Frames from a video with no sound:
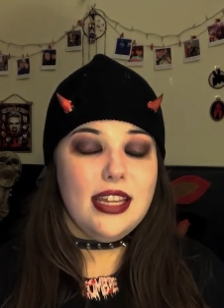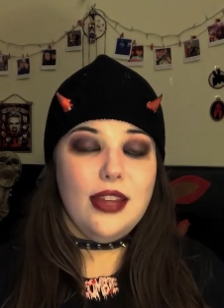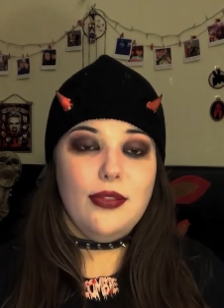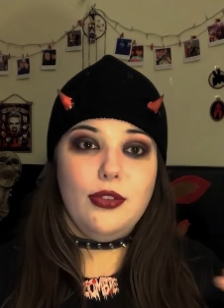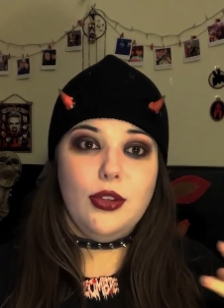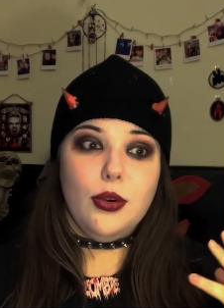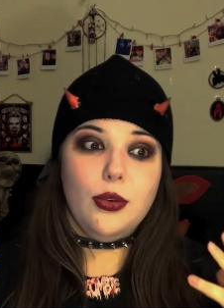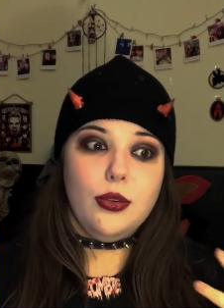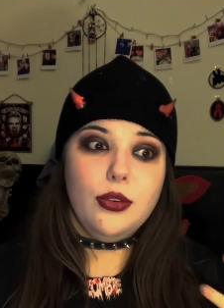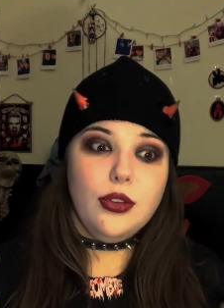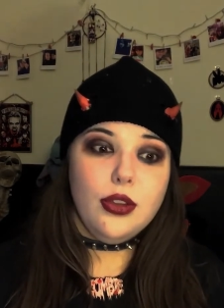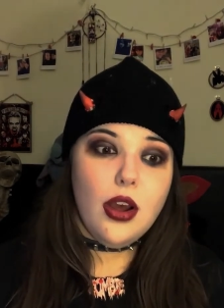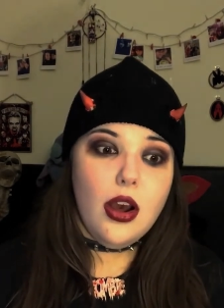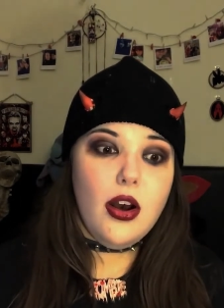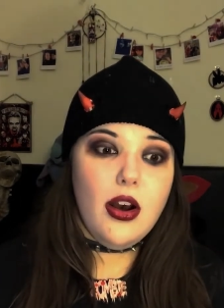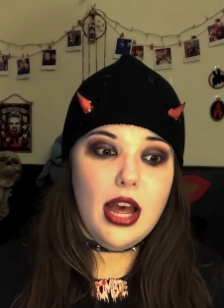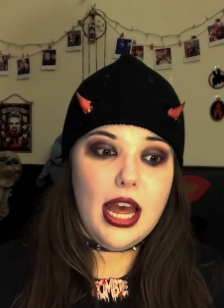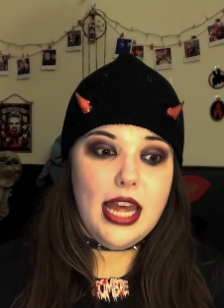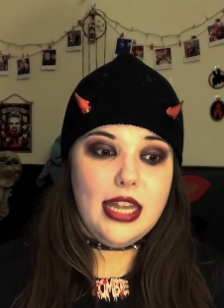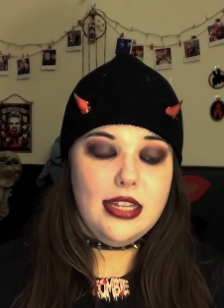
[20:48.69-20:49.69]
If you're
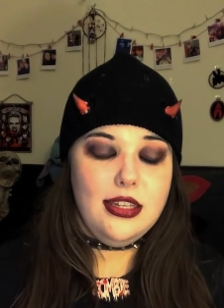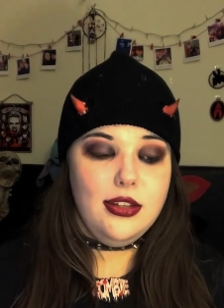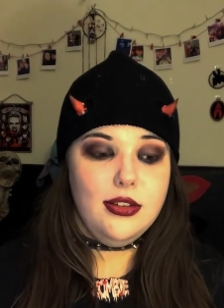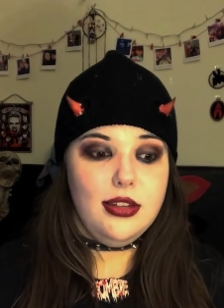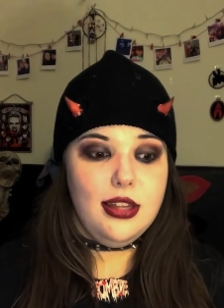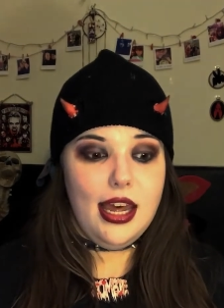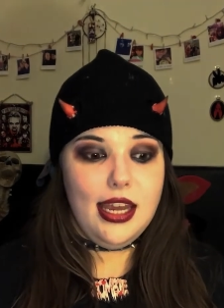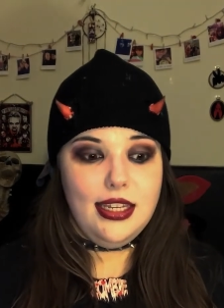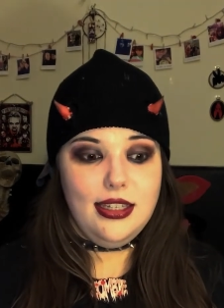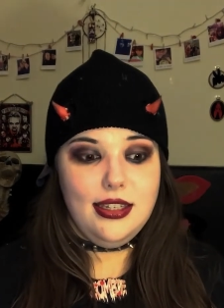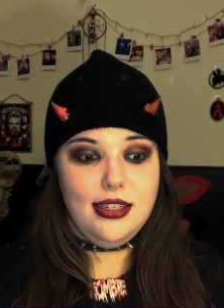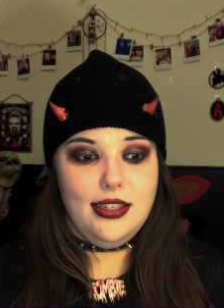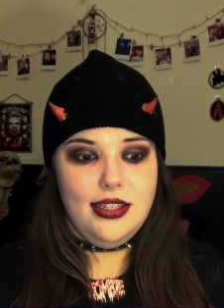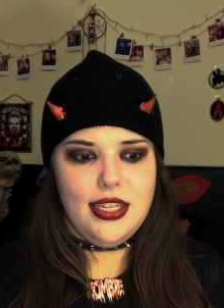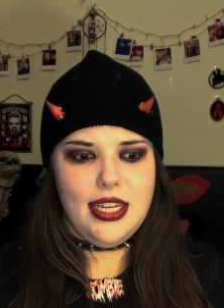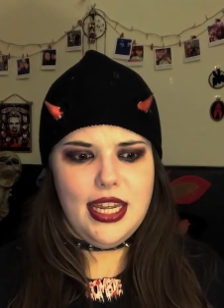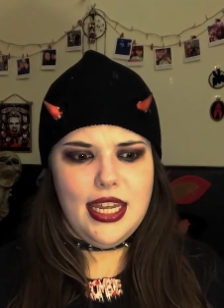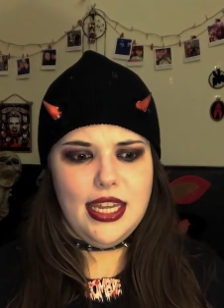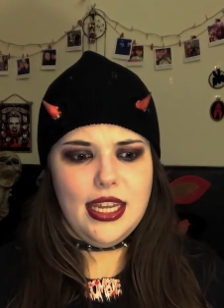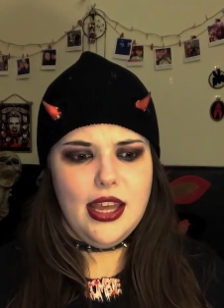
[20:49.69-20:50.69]
not and you'd like to
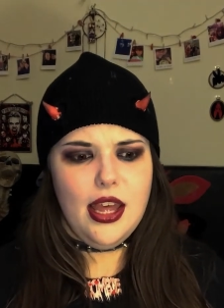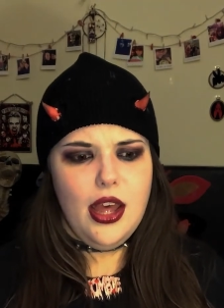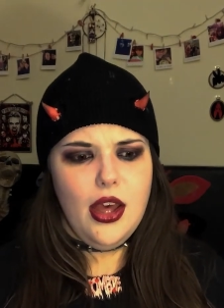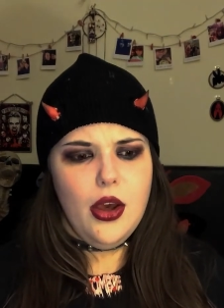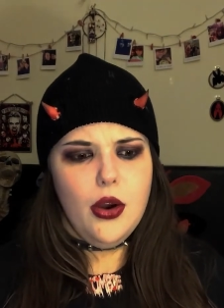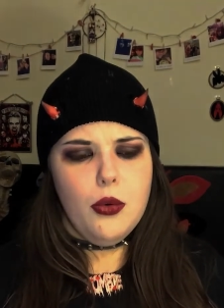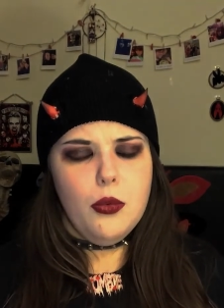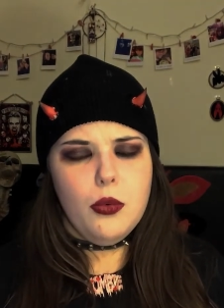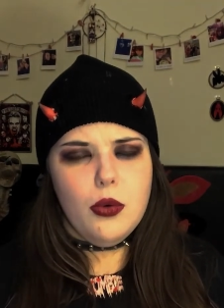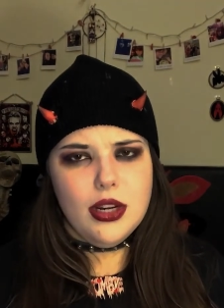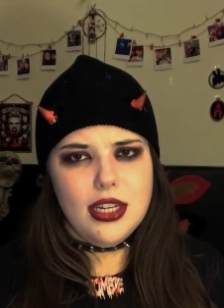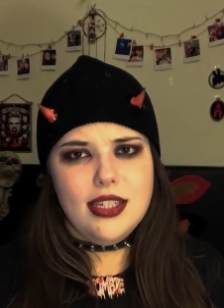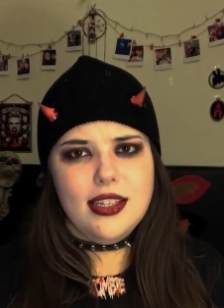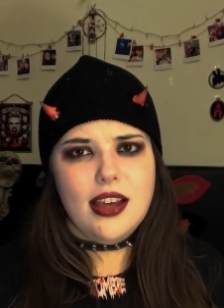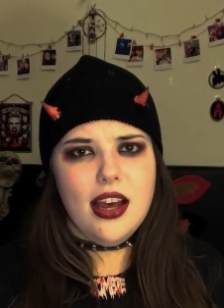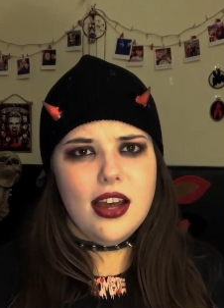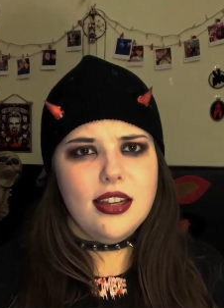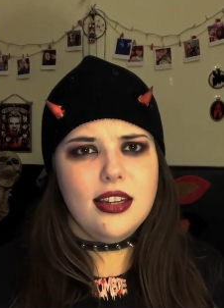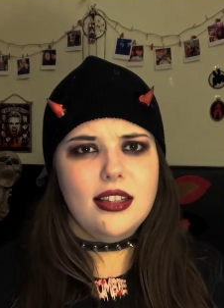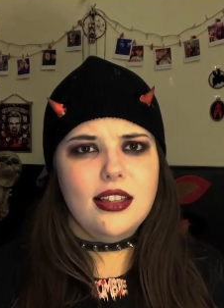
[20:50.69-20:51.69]
see what it's
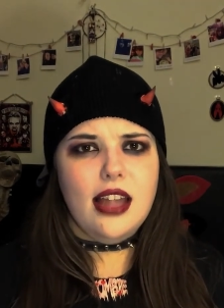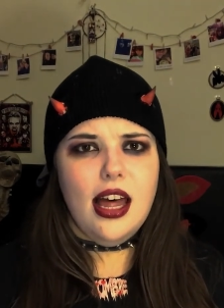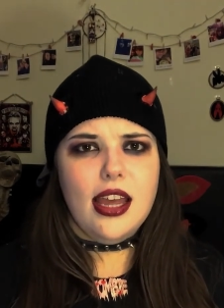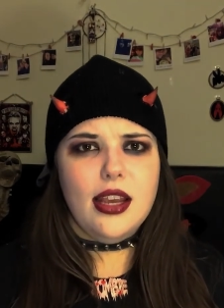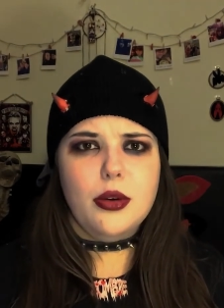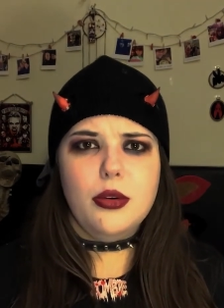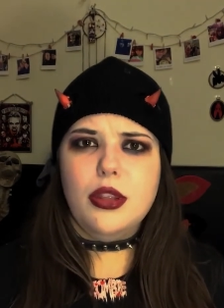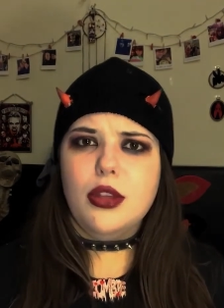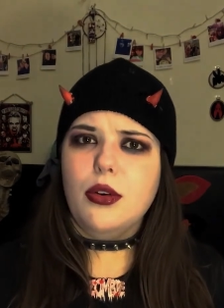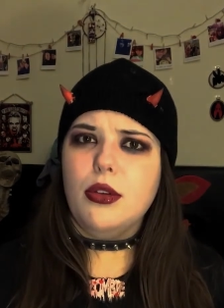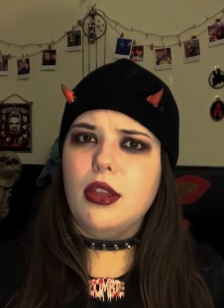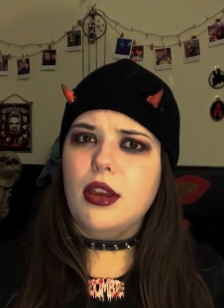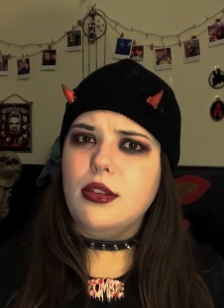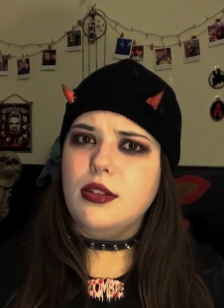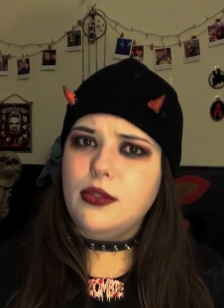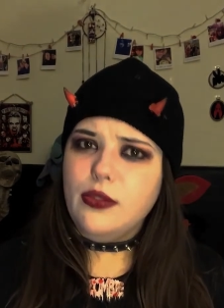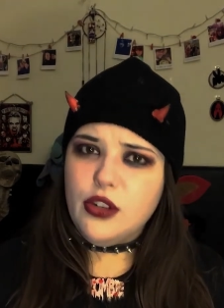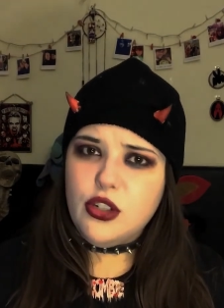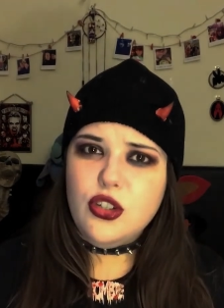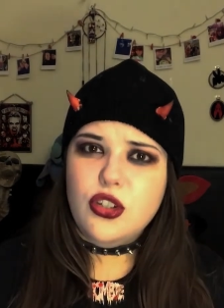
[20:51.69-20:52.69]
kind of like with all
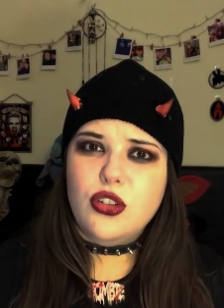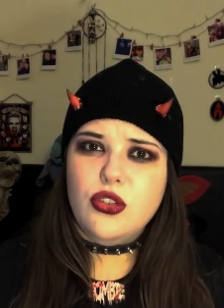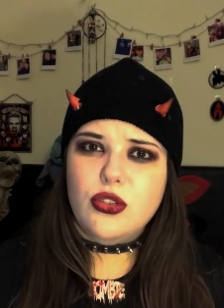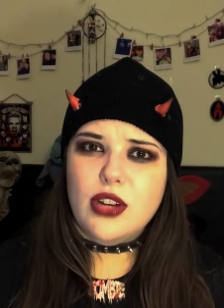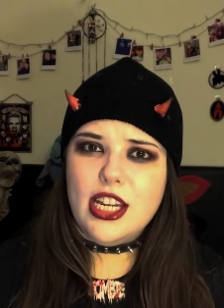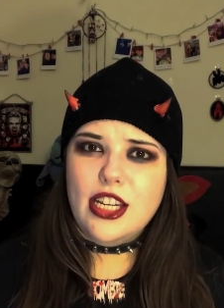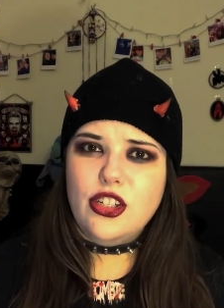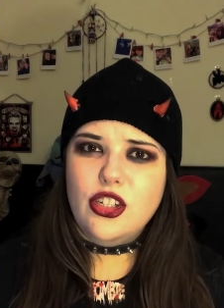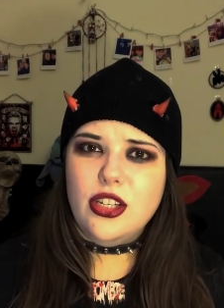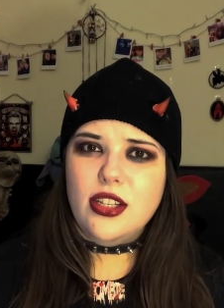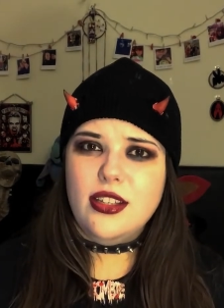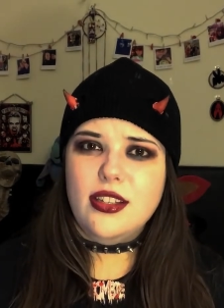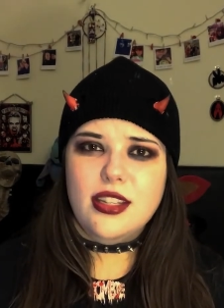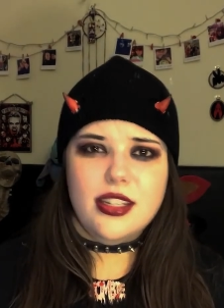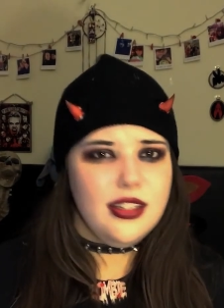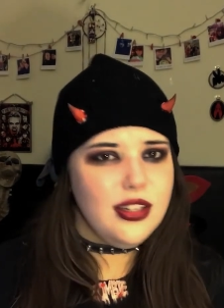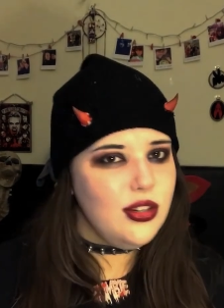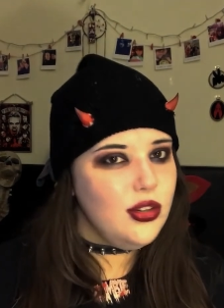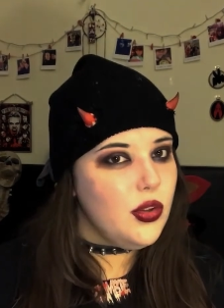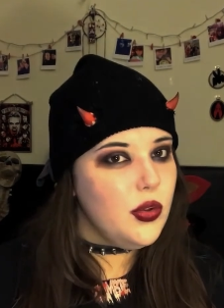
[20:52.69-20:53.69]
those frustrations
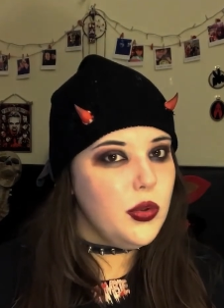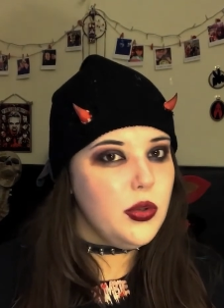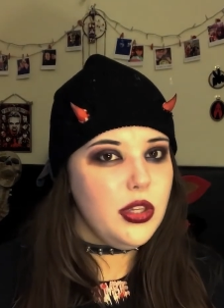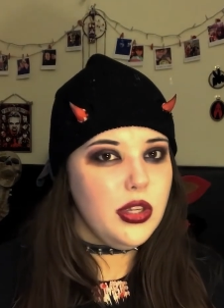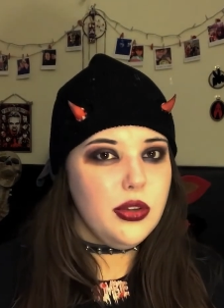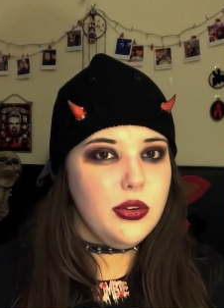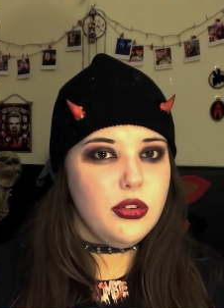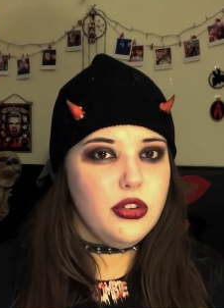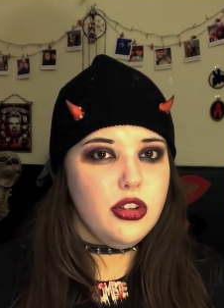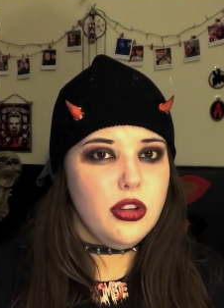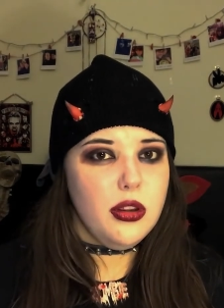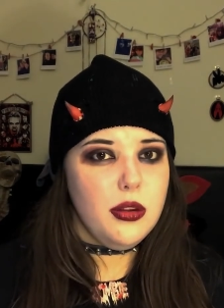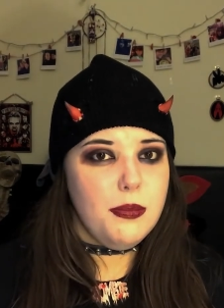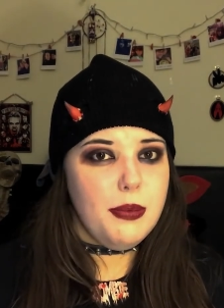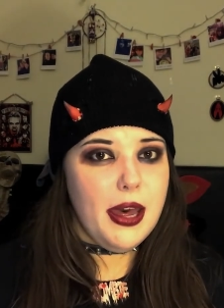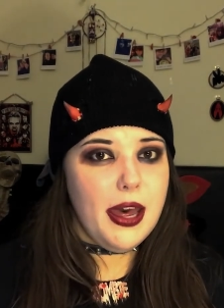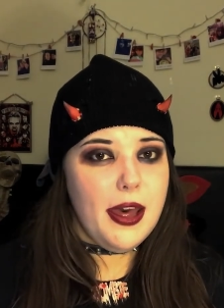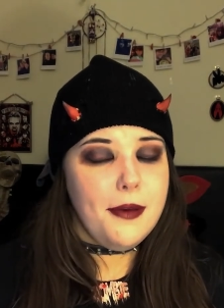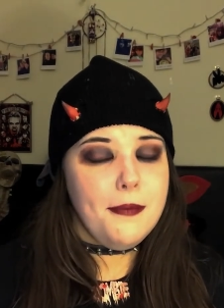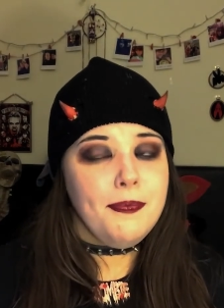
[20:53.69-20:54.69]
as a new
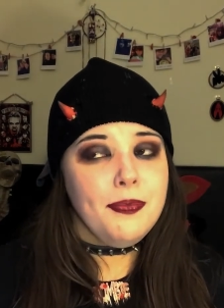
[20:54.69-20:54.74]
YouTuber,